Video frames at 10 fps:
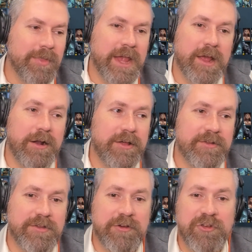and all that
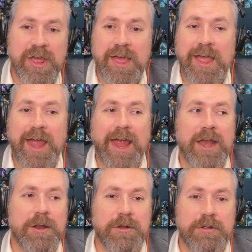stuff.
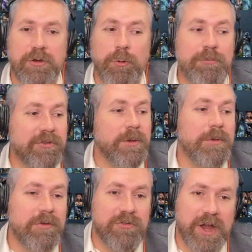And it'll hopefully
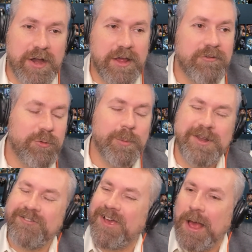be very
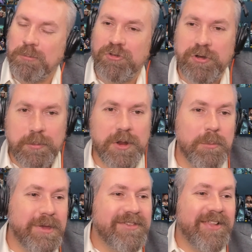informative. I'm sure I'm going to
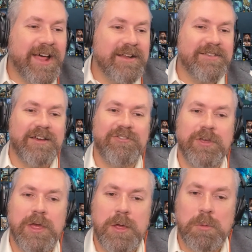miss a lot of stuff
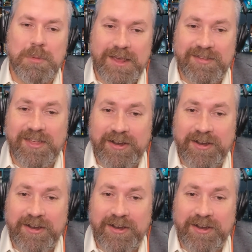because there